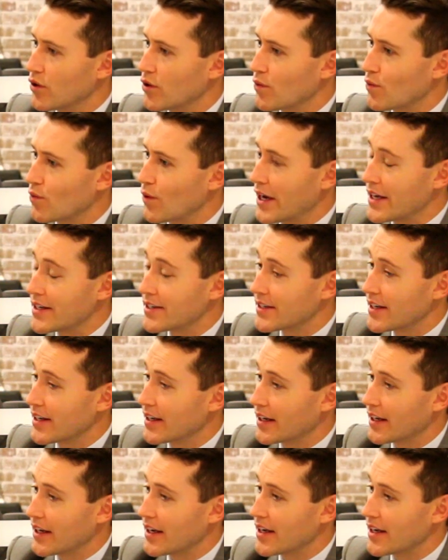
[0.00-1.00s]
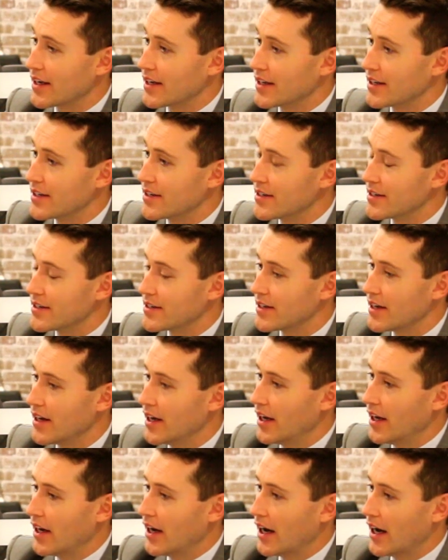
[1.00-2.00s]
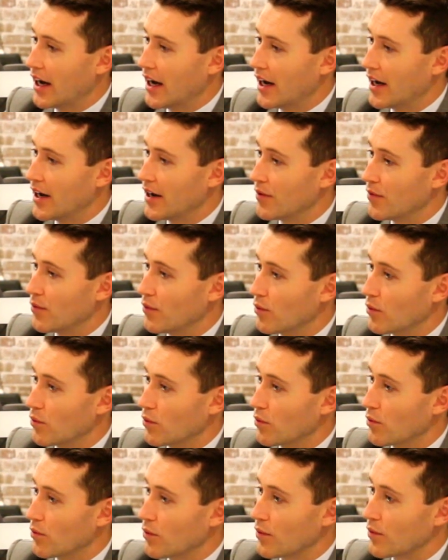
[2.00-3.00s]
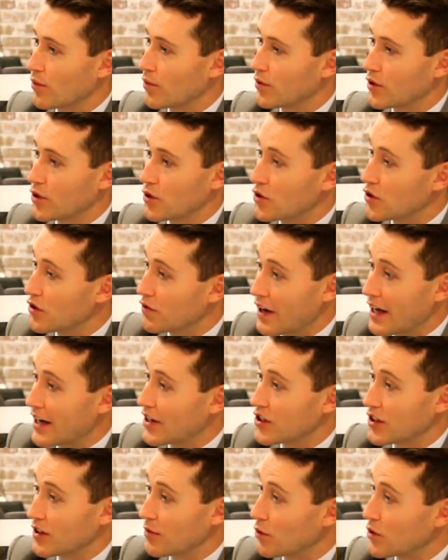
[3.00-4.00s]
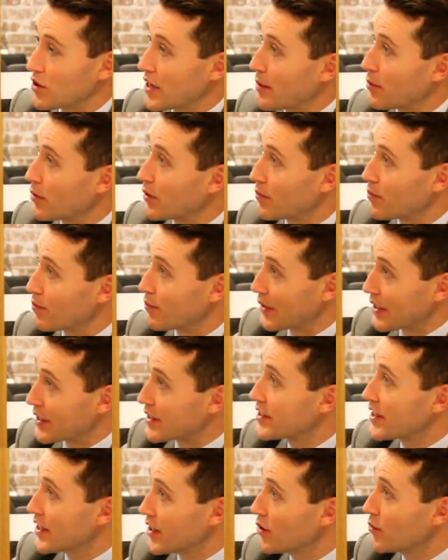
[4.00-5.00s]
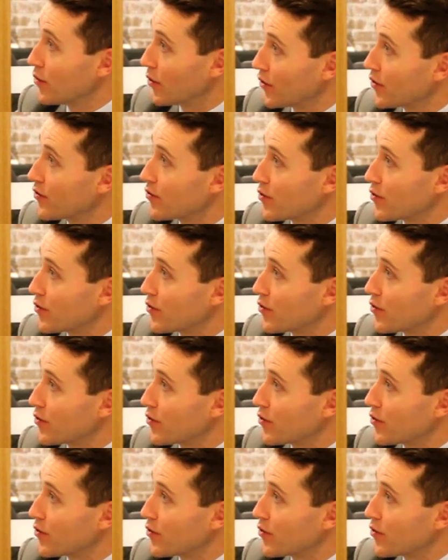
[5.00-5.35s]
Racing is a huge advantage that was able to continue on